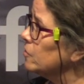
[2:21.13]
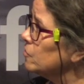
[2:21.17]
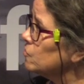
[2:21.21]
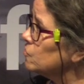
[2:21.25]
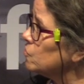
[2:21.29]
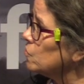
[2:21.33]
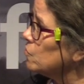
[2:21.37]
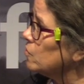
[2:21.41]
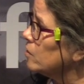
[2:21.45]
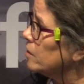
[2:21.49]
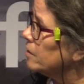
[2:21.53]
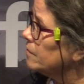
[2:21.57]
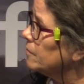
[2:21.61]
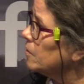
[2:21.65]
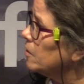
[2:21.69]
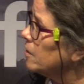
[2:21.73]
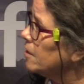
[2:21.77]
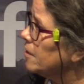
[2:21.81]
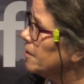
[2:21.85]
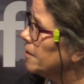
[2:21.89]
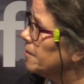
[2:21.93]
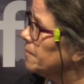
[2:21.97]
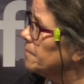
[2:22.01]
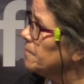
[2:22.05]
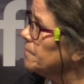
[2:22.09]
so that
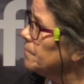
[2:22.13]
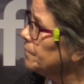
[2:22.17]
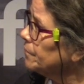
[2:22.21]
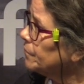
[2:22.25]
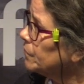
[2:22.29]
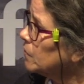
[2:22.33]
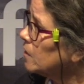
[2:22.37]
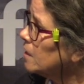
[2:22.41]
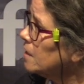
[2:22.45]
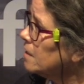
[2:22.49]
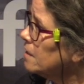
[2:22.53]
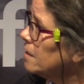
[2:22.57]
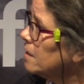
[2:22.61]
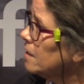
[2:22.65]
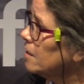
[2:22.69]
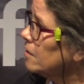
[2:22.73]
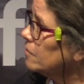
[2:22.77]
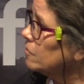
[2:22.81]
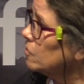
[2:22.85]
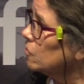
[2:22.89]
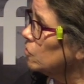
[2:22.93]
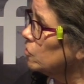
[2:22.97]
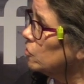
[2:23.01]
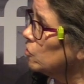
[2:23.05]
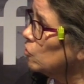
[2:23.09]

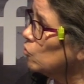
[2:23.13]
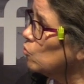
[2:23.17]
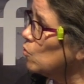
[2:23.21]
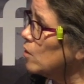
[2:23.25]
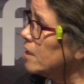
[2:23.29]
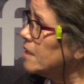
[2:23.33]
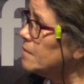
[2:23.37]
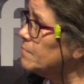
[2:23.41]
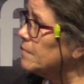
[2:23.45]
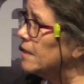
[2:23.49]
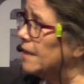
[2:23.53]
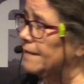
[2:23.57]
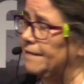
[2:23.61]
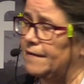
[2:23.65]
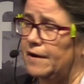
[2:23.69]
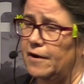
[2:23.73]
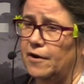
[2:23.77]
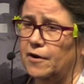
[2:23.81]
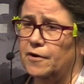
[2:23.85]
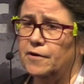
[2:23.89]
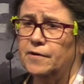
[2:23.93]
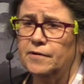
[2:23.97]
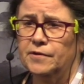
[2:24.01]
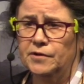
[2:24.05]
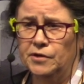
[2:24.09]
the little green men
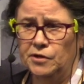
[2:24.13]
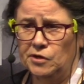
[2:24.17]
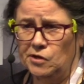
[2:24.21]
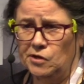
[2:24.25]
there